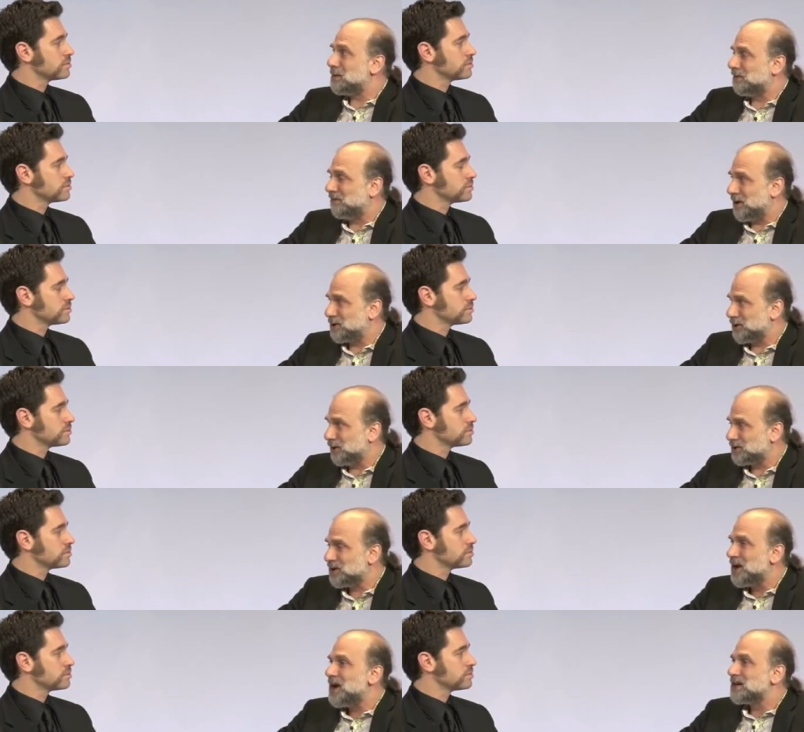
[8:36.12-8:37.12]

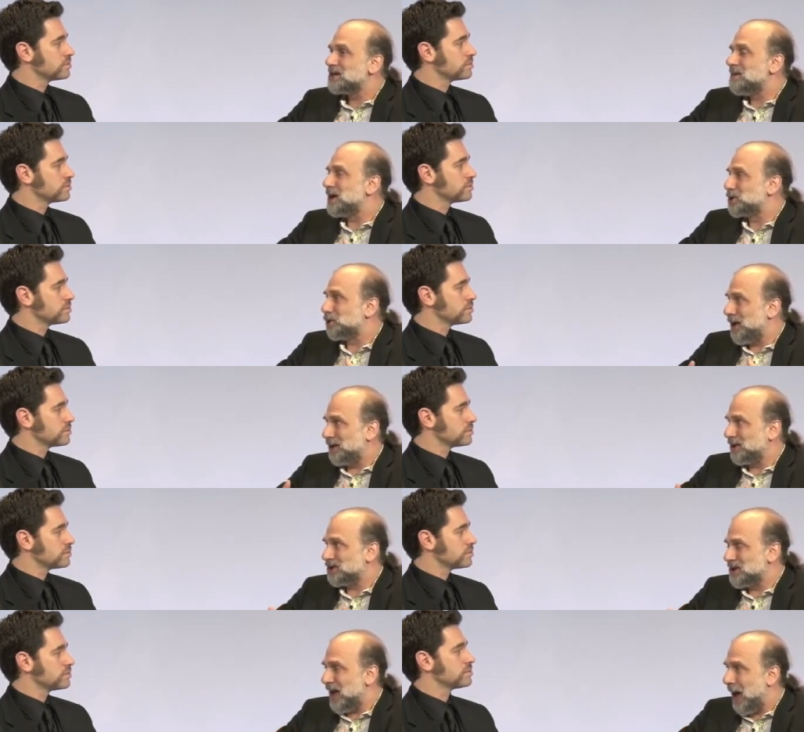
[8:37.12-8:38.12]
Speaker 1: professionals to make sure that
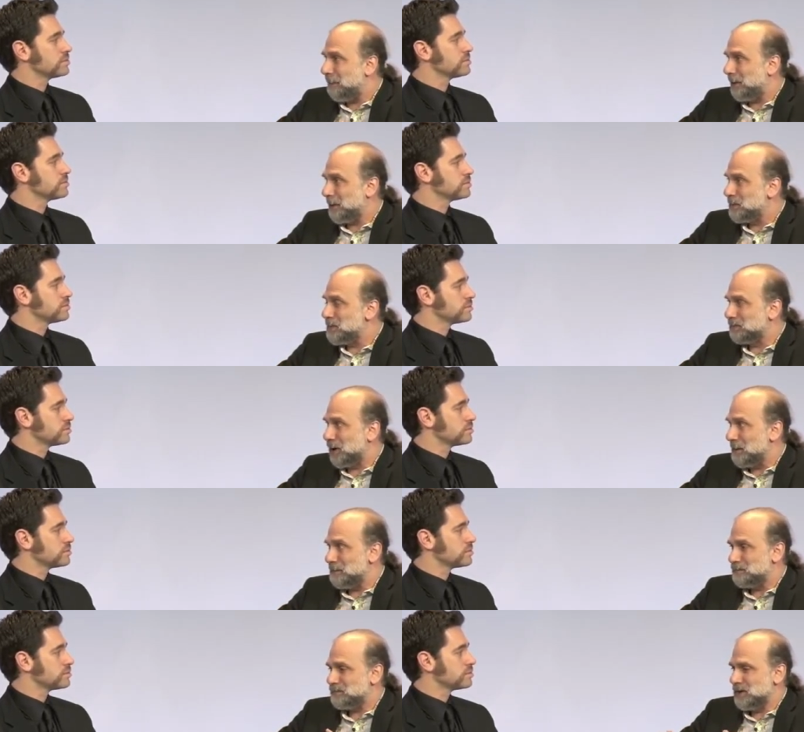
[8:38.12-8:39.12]
doesn't happen.
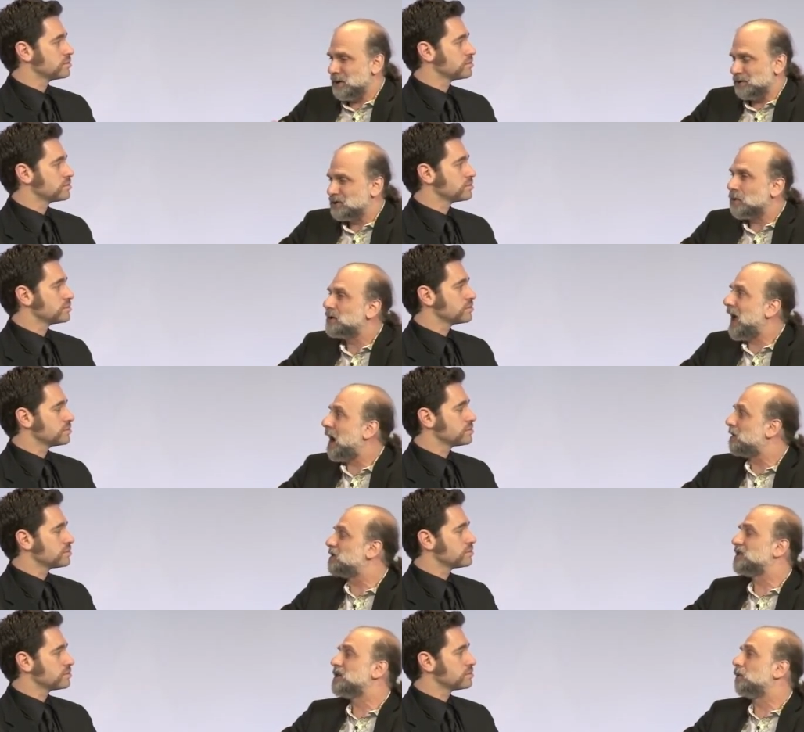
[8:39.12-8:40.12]
But you know, there's no
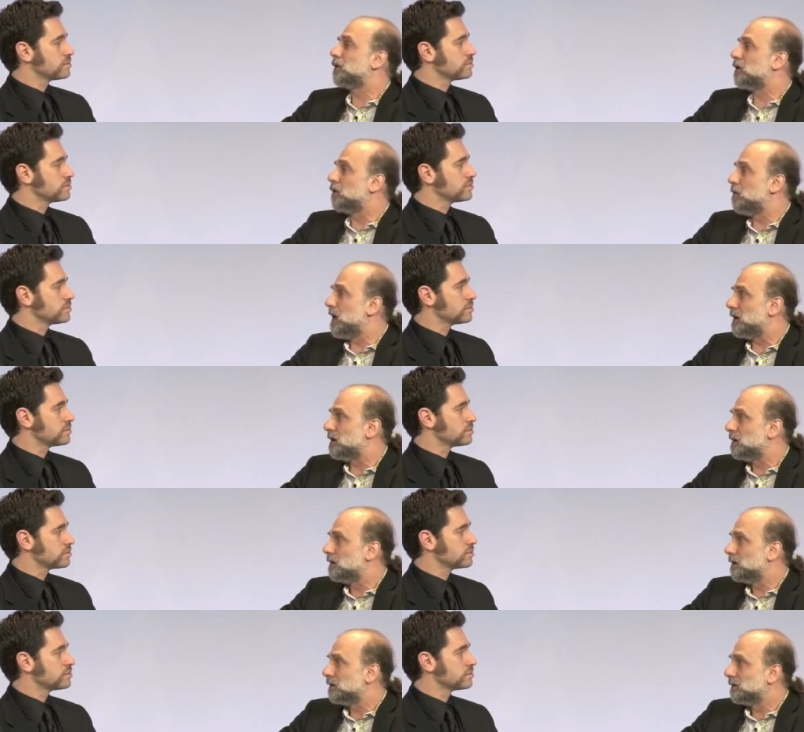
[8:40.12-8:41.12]
guarantee we're going to win.
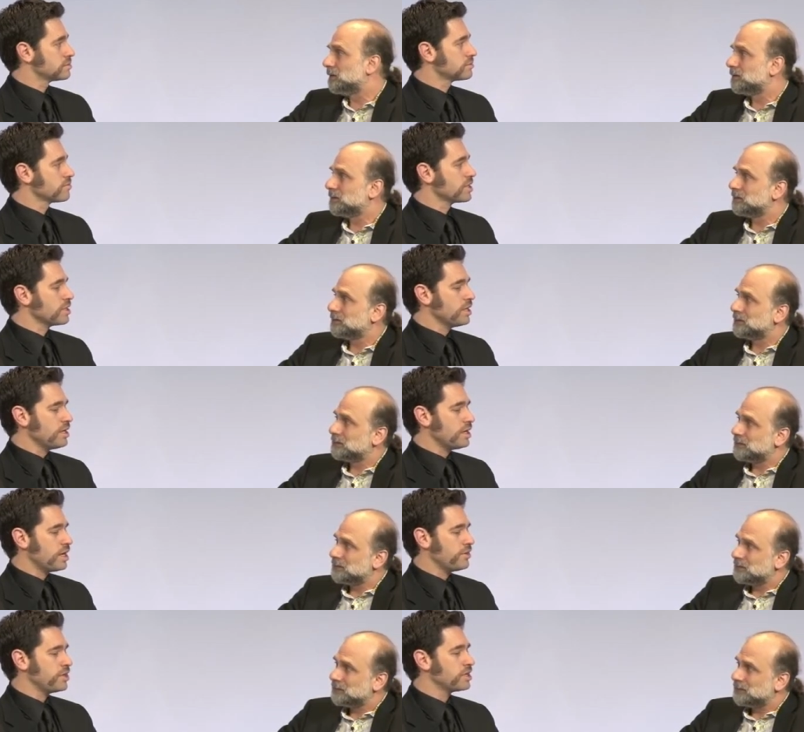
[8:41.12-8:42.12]

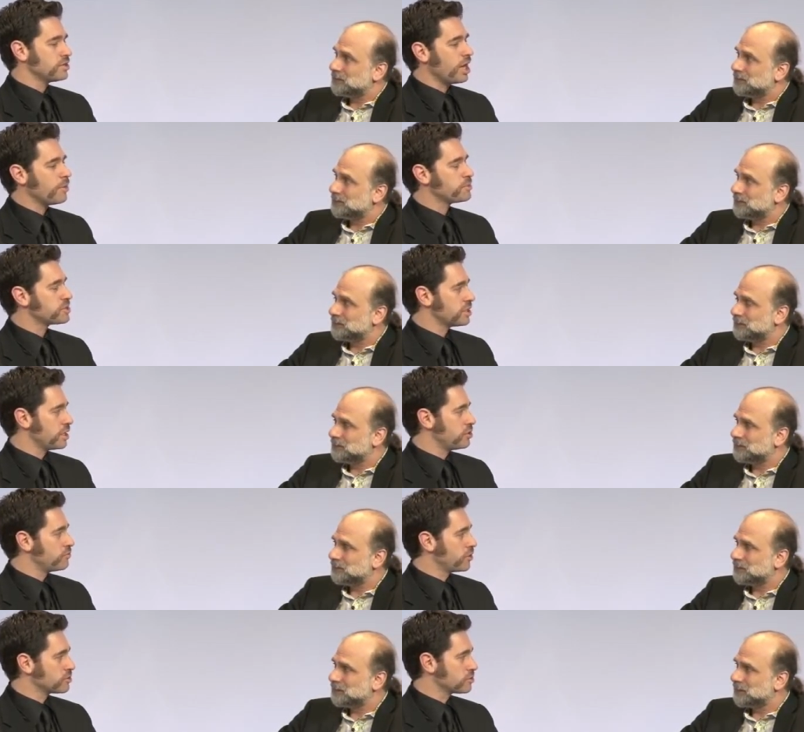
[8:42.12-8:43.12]
Speaker 2: I think on the opposite end,
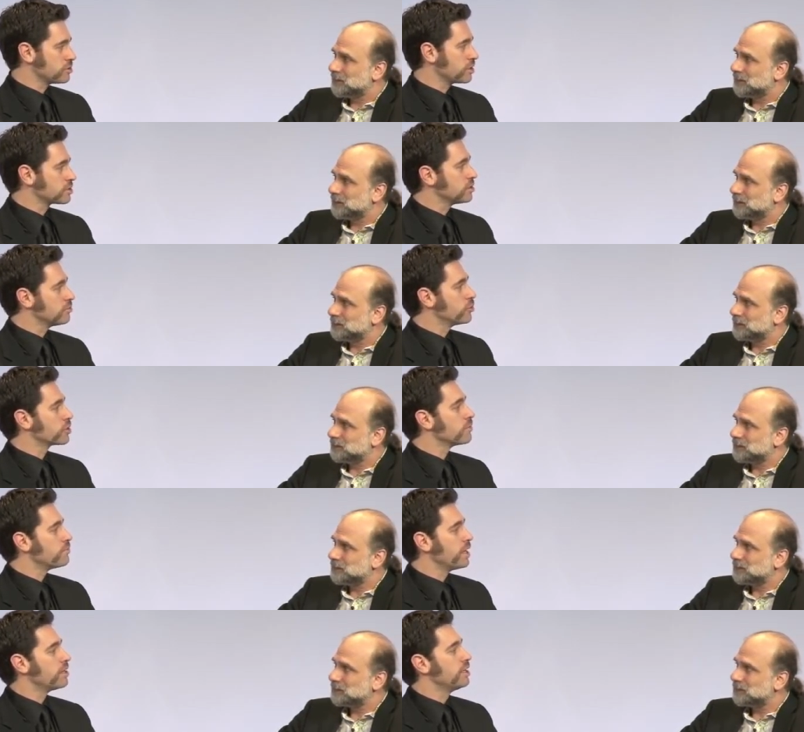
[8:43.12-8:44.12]
you've also talked in the book
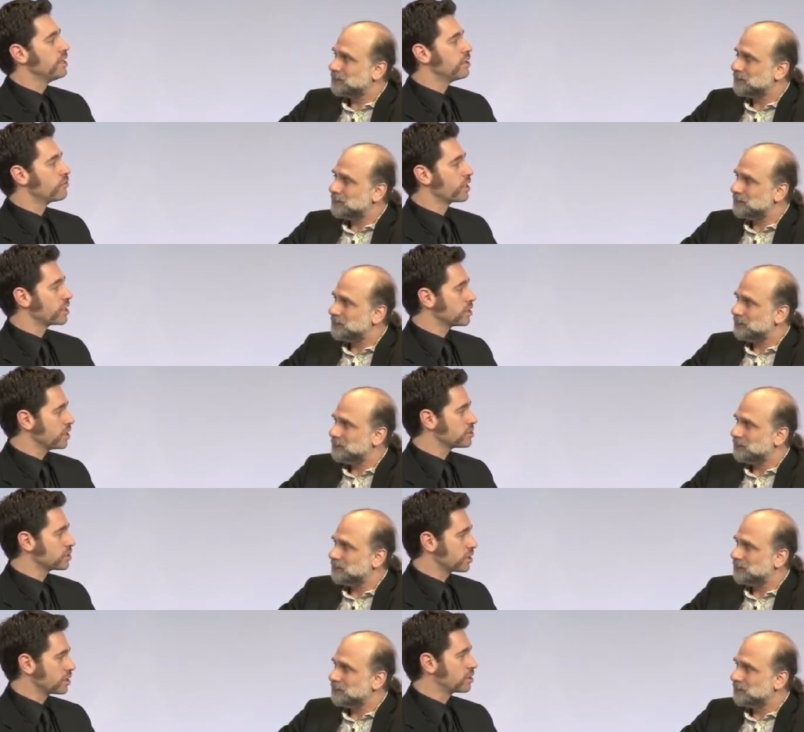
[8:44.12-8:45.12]
about how
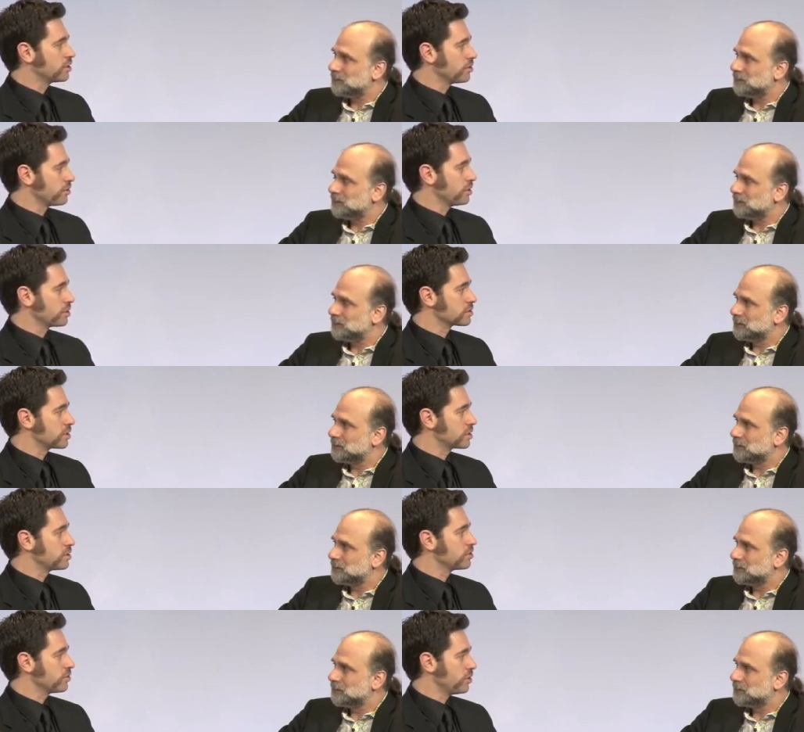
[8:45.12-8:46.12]
regulation can kill things, can
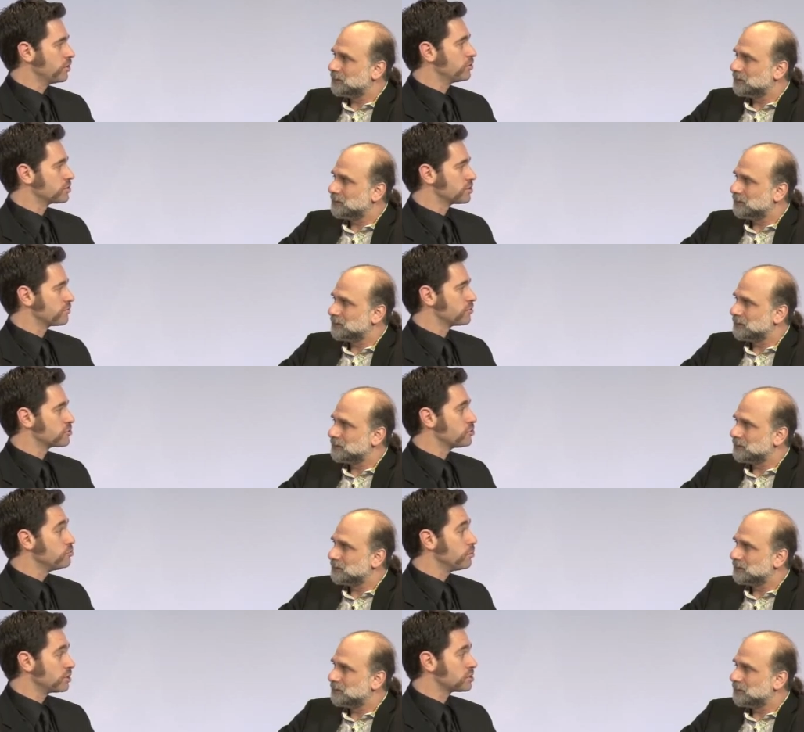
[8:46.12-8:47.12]
kill the hosts. If there's
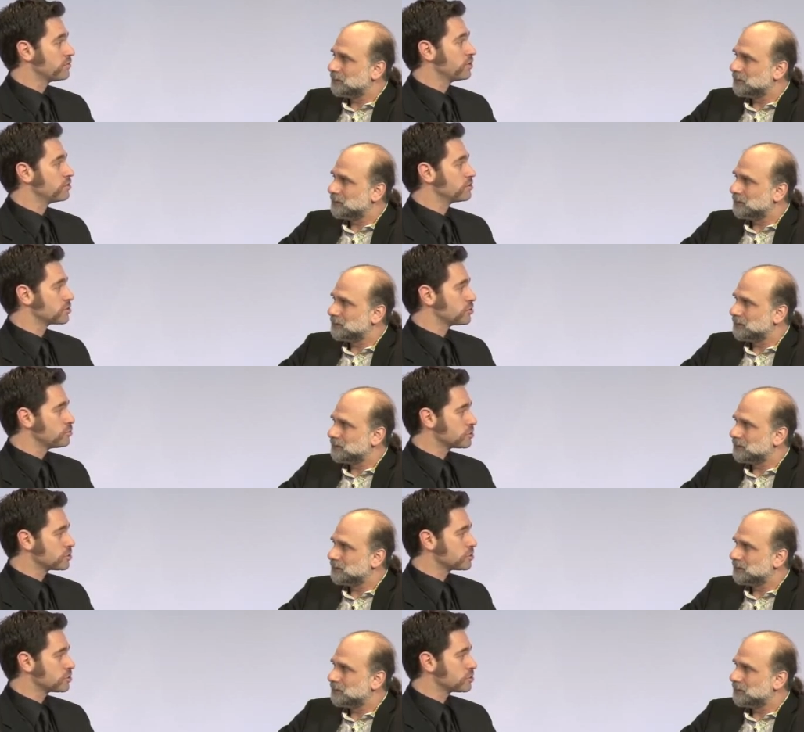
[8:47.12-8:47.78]
too much of it or it's too